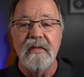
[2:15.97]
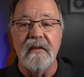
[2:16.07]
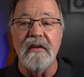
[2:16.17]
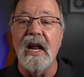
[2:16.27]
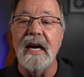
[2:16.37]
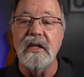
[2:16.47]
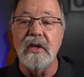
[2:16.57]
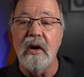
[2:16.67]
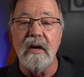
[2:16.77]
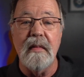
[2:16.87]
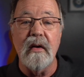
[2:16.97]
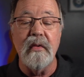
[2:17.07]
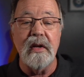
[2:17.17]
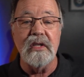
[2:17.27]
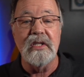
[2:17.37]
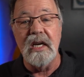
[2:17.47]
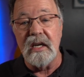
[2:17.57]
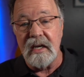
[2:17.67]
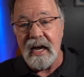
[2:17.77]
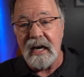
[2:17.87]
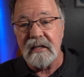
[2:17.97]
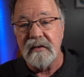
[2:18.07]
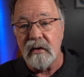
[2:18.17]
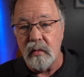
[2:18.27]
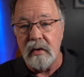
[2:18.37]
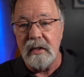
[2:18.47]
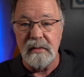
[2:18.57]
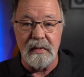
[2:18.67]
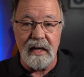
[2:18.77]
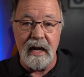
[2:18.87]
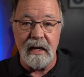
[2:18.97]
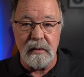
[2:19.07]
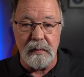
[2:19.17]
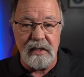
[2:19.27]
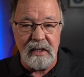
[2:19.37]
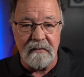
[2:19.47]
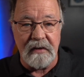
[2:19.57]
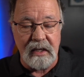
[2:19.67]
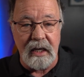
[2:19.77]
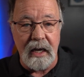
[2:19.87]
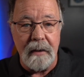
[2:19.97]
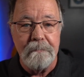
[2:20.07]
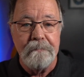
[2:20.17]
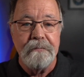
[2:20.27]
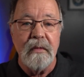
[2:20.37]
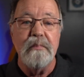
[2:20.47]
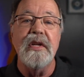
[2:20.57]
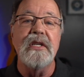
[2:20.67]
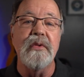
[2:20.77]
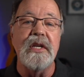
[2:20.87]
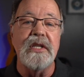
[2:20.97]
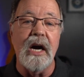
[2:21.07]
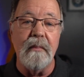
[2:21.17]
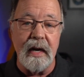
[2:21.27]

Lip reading: If you'd like to talk about real estate in Nashville and Williamson County specifically, please reach out.